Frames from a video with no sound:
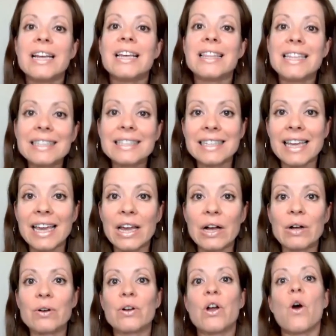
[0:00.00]
this
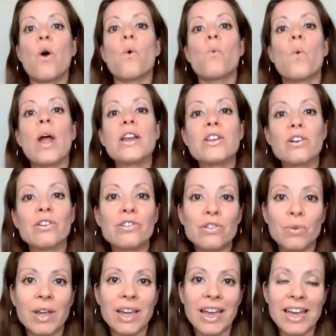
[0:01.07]
scale when you're
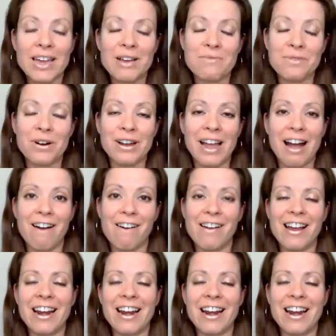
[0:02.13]
doing a HIIT workout.